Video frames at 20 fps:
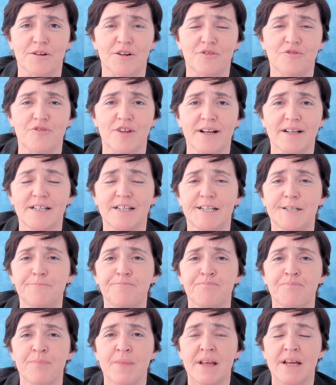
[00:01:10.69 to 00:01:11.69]
Now,
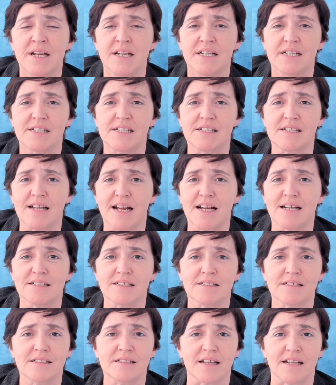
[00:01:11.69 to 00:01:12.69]
Frankie
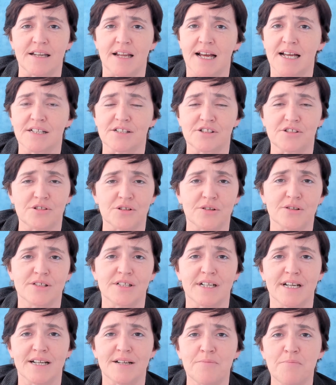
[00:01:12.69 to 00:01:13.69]
stands and has stood
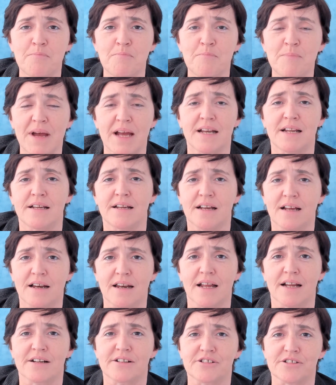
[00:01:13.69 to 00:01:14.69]
in many
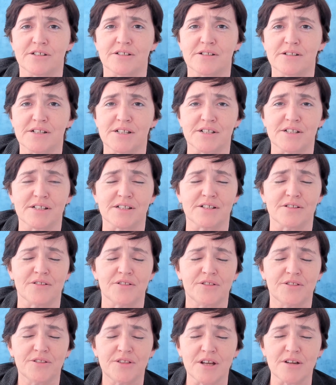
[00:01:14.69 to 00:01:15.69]
elections. He's
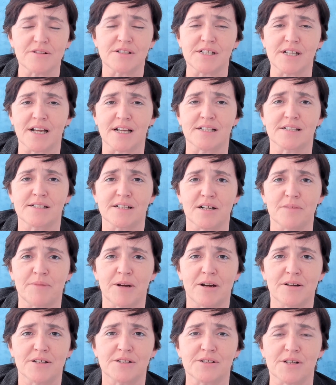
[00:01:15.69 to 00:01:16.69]
enthusiastic
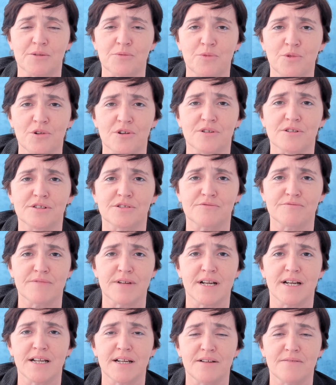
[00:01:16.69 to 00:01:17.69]
about it and works
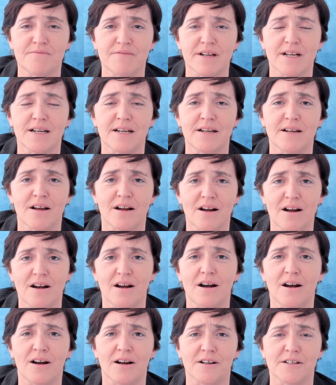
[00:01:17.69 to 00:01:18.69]
really, really
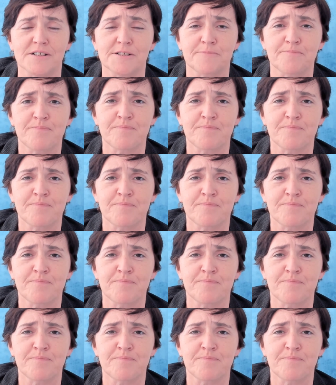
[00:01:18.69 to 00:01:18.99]
hard.